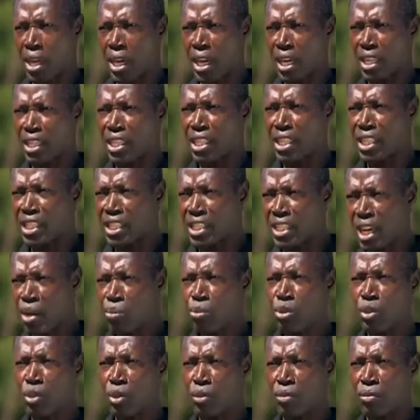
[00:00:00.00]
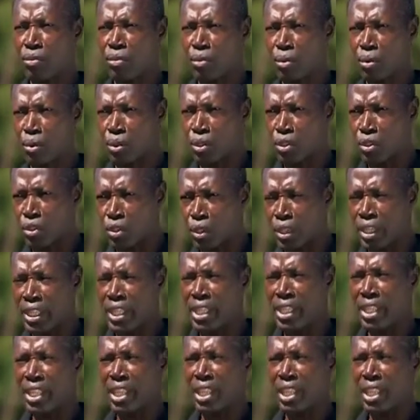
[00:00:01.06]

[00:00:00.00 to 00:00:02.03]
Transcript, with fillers: And in terms of soil,